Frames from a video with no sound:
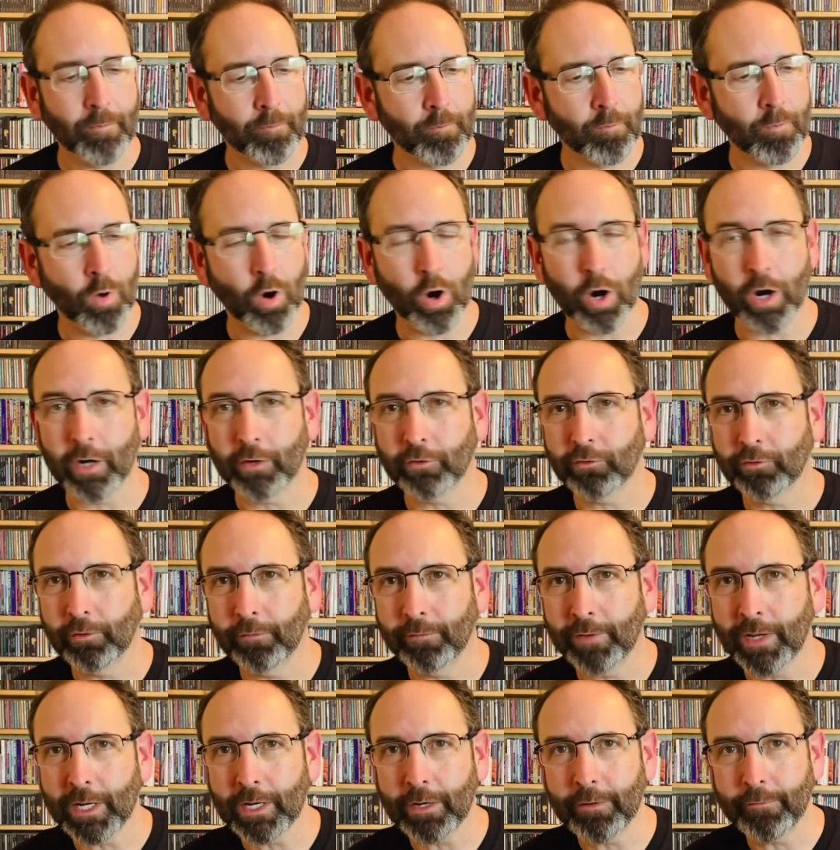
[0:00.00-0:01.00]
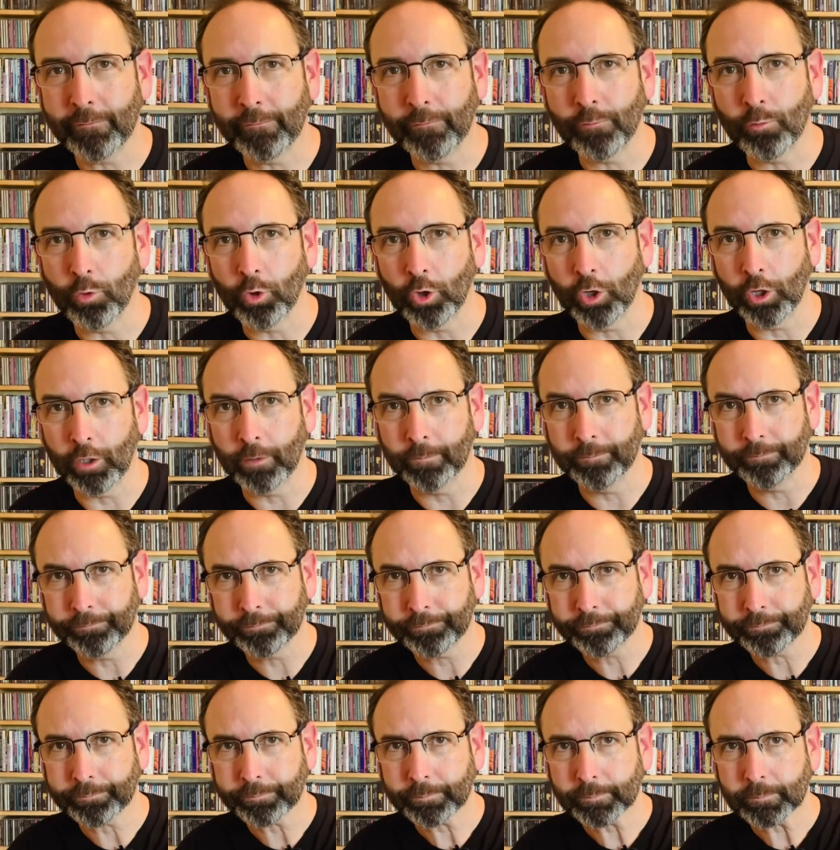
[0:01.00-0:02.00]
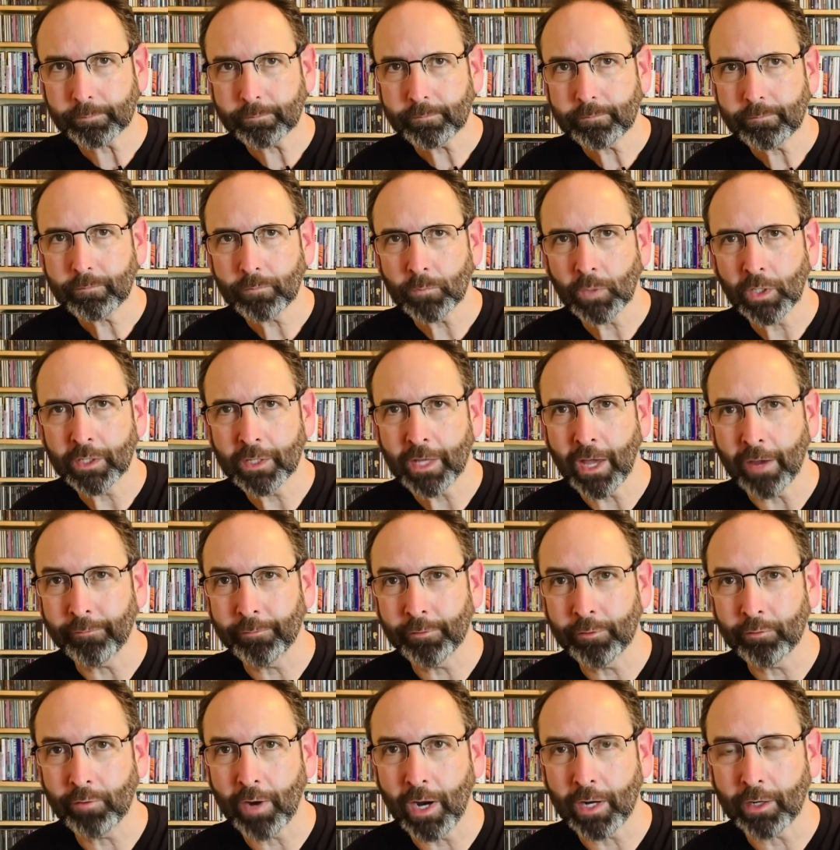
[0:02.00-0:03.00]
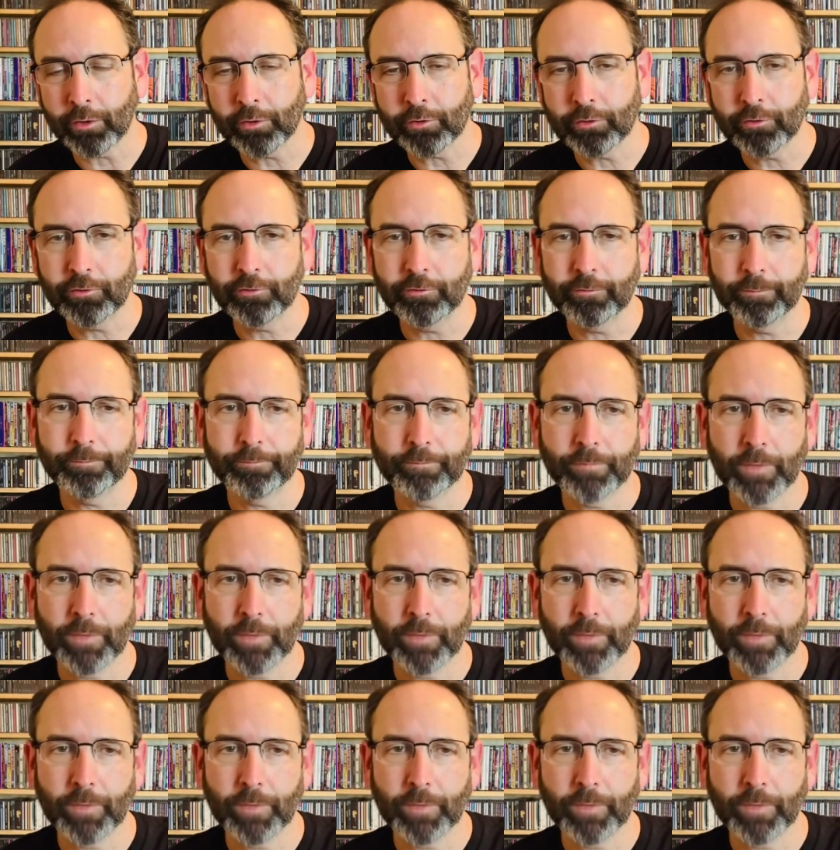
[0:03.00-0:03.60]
March of 84, Geffen Records.